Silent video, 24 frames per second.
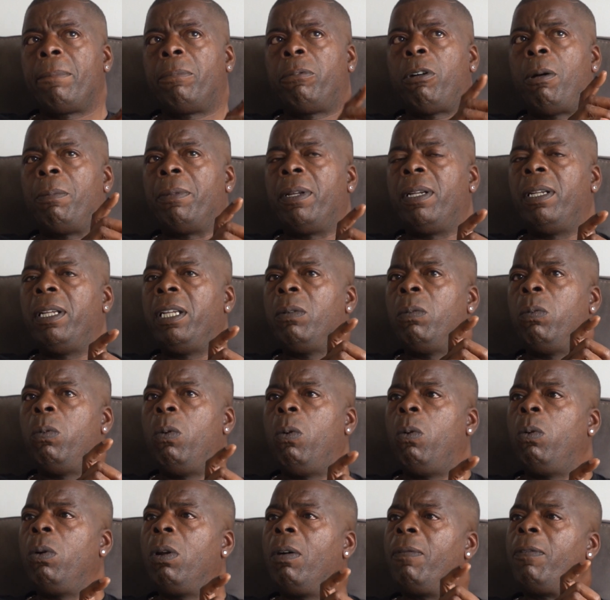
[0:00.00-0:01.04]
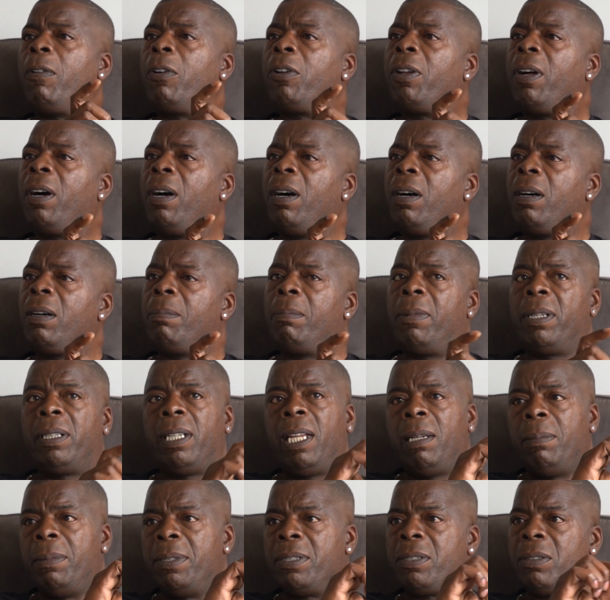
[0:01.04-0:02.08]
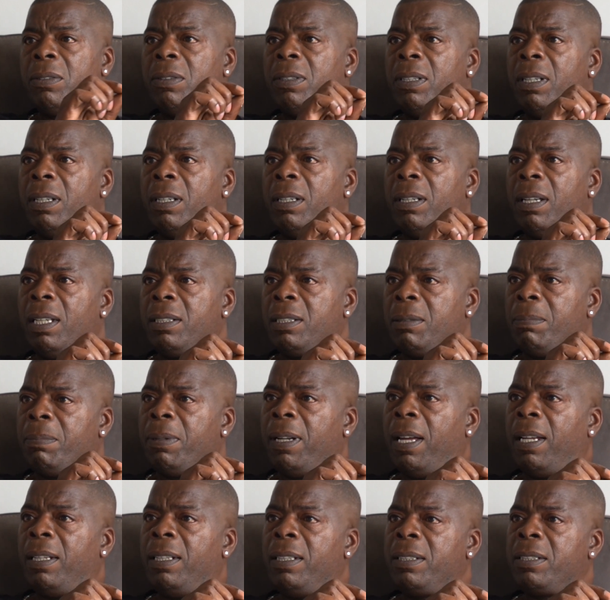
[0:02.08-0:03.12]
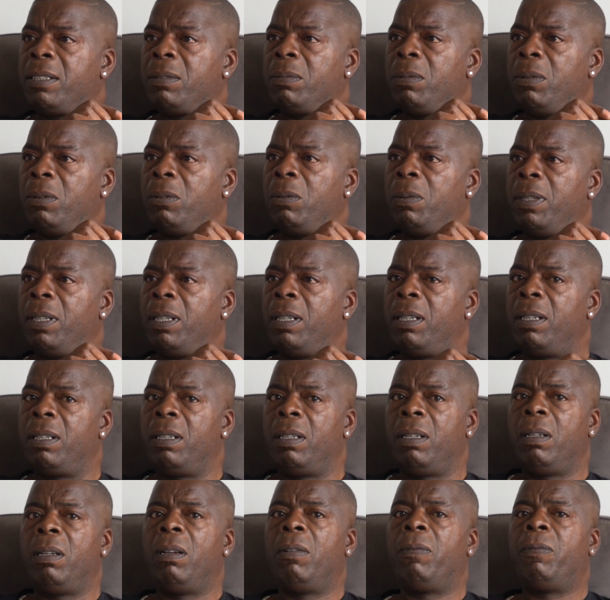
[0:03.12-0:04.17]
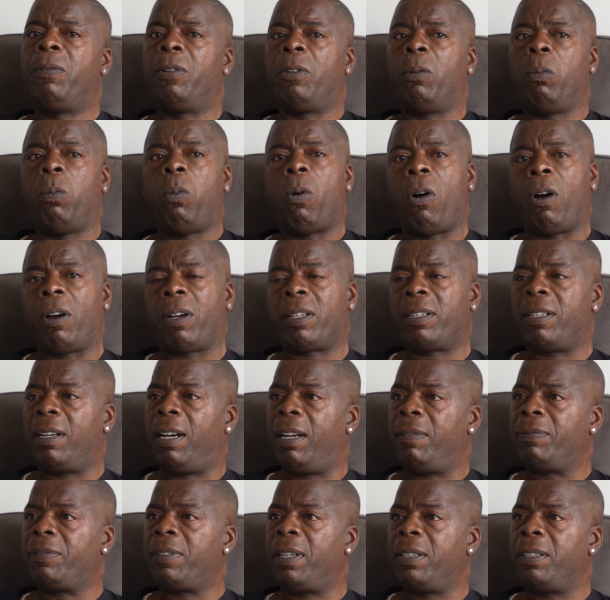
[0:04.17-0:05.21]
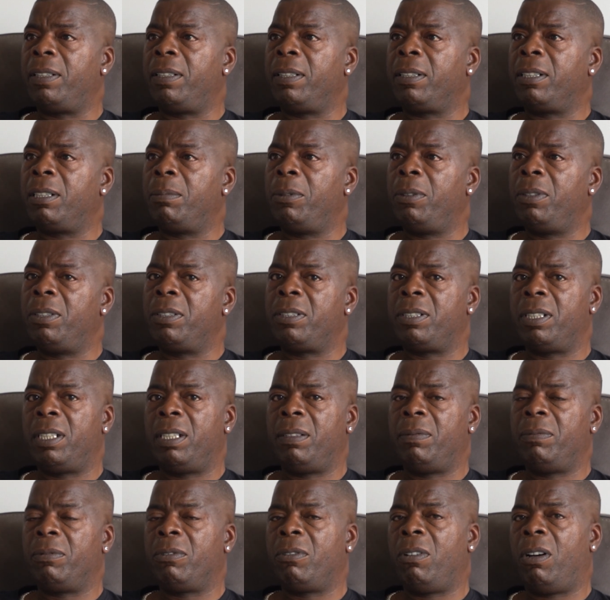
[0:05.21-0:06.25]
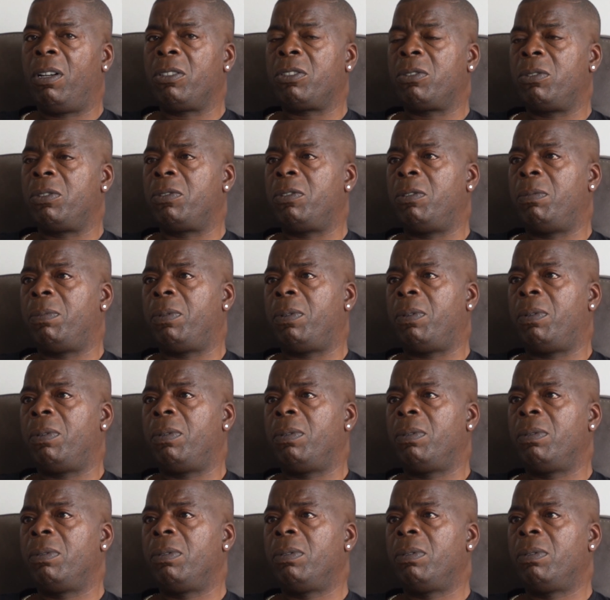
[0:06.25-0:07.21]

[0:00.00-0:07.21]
Premier League Wall of Honour. My name is on there as a Blacklist Award winner for the work that I've done in the community and in grassroots football.